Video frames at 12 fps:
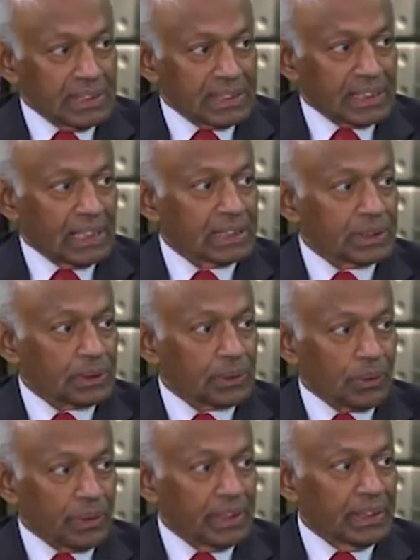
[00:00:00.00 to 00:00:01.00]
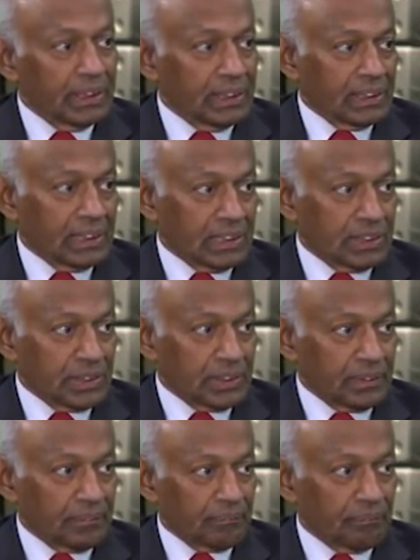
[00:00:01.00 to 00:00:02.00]
cells growing in culture.
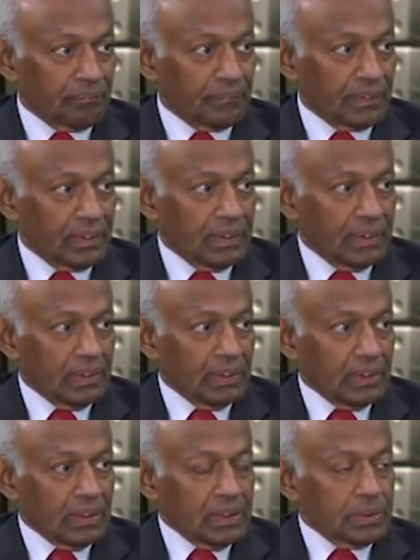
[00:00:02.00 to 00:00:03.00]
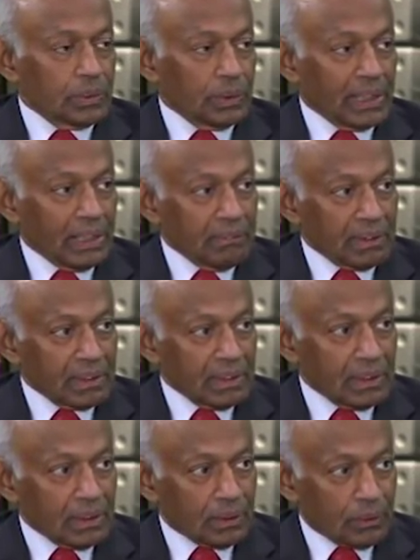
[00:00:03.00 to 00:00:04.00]
So they were
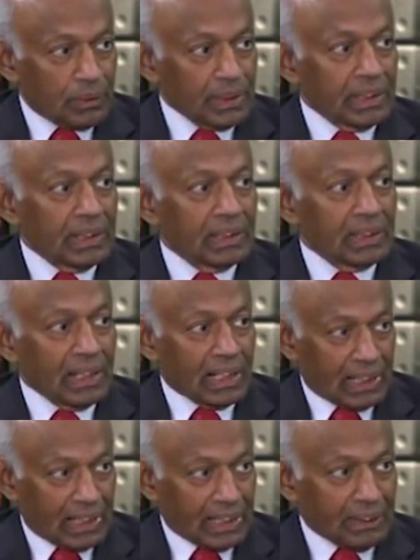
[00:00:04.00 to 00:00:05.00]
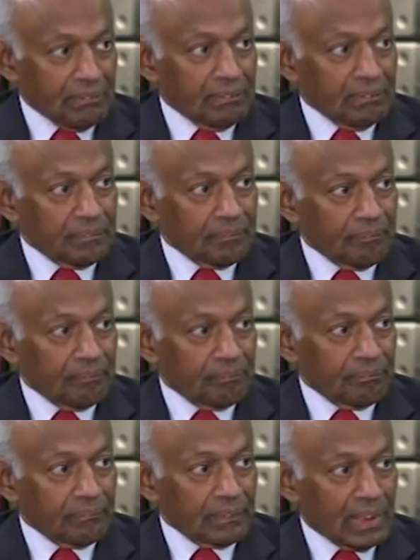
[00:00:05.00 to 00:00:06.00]
growing alive
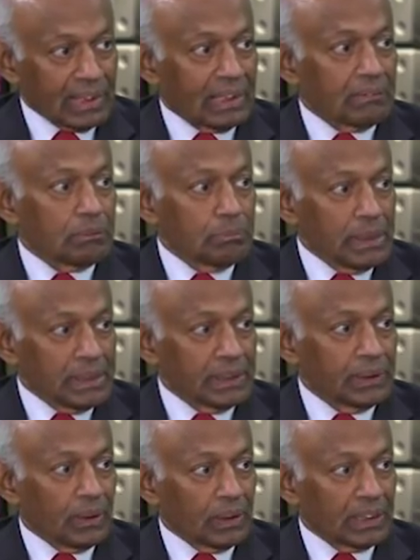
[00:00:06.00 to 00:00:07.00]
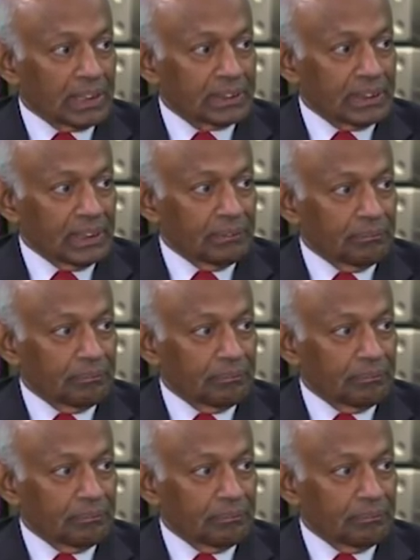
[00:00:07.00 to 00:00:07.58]
and they were beating all the time.